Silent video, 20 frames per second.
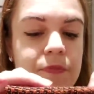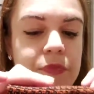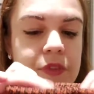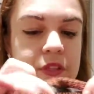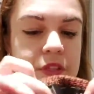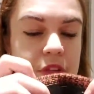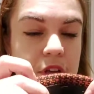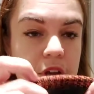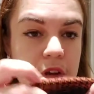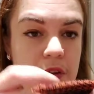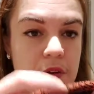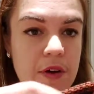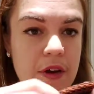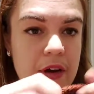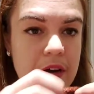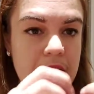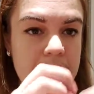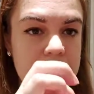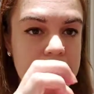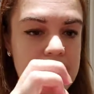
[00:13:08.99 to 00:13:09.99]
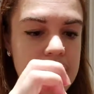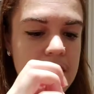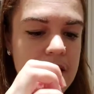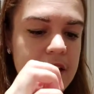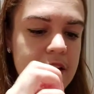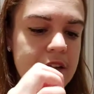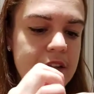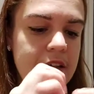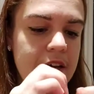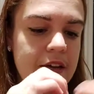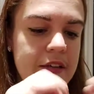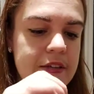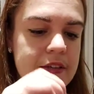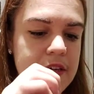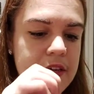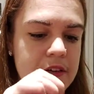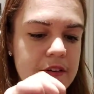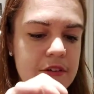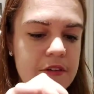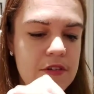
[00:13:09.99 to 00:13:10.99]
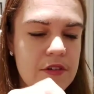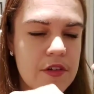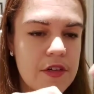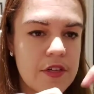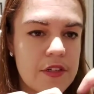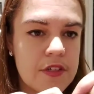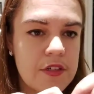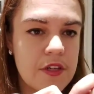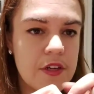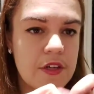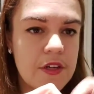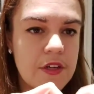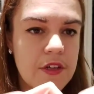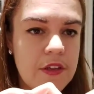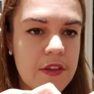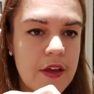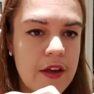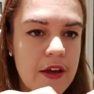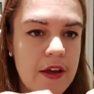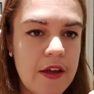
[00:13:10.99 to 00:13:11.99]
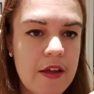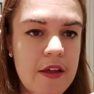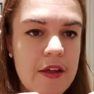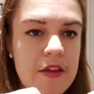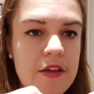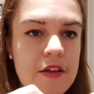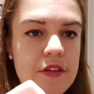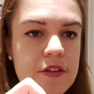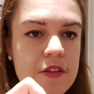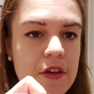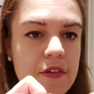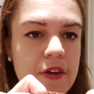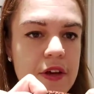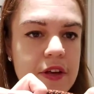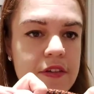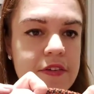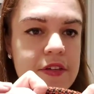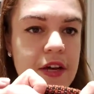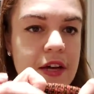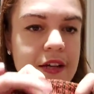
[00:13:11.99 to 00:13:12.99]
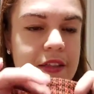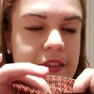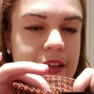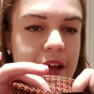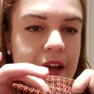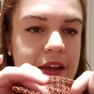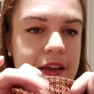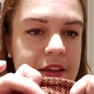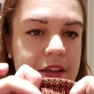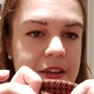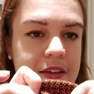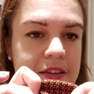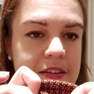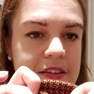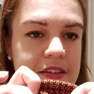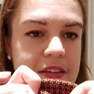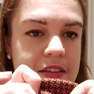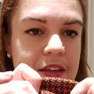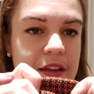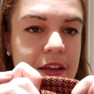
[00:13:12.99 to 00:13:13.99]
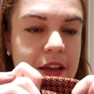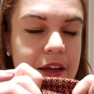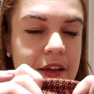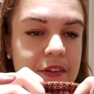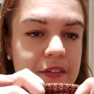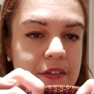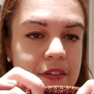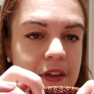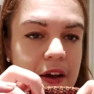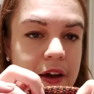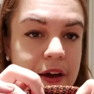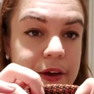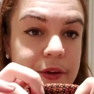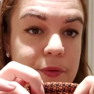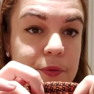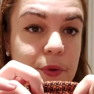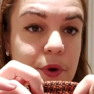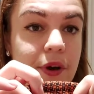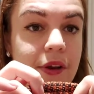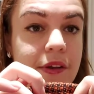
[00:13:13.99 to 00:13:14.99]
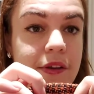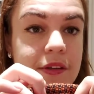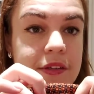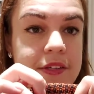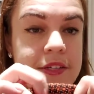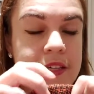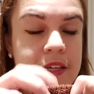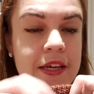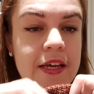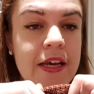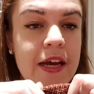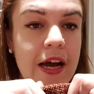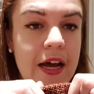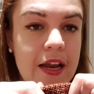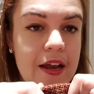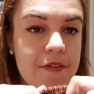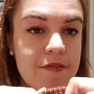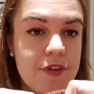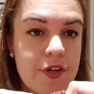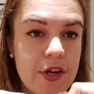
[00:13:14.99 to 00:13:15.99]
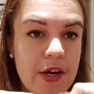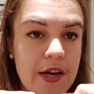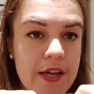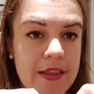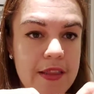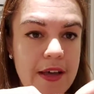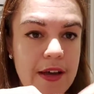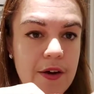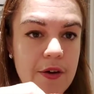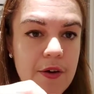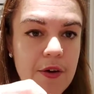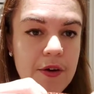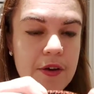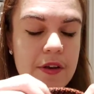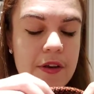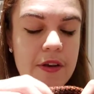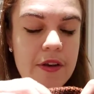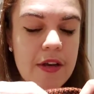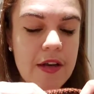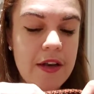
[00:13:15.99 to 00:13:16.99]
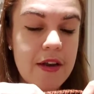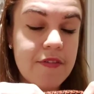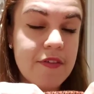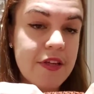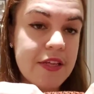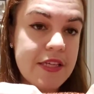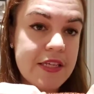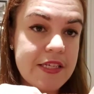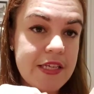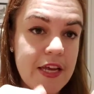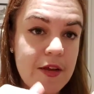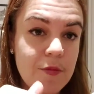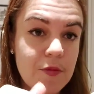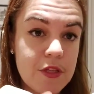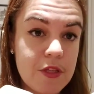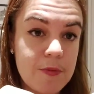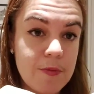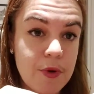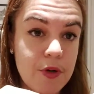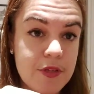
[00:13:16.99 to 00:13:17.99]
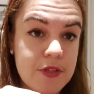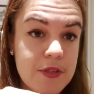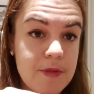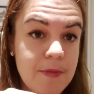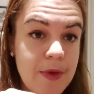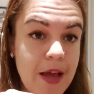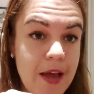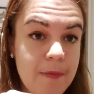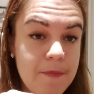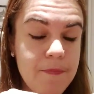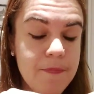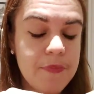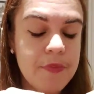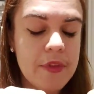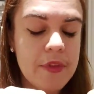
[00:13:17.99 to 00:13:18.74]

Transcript: So I've turned that down, I'll try and show you there. So I've kind of tucked that in to the length that I want, and I've tried that on, and I've done the same with the bottom hem.